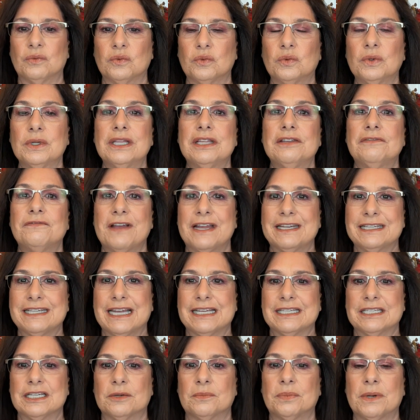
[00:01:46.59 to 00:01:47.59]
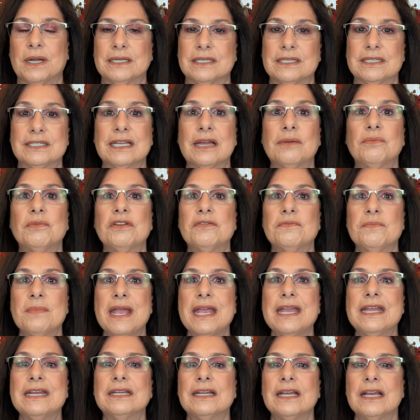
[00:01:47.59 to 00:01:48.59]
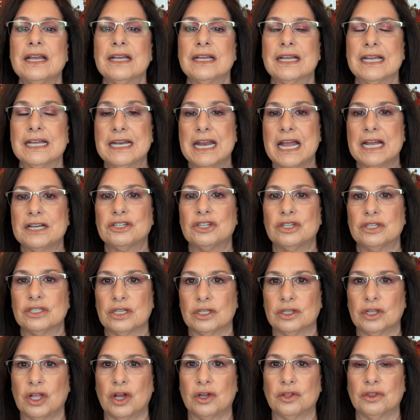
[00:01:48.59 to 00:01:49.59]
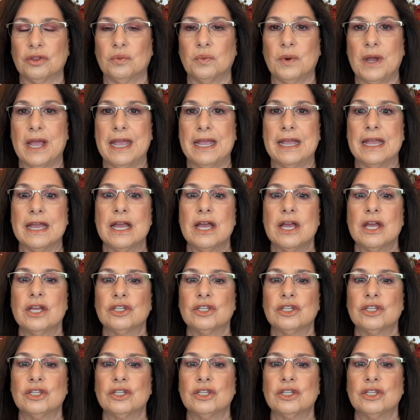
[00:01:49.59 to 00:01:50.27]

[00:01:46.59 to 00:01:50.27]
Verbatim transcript: really fantastic prices and we've made connections along the way.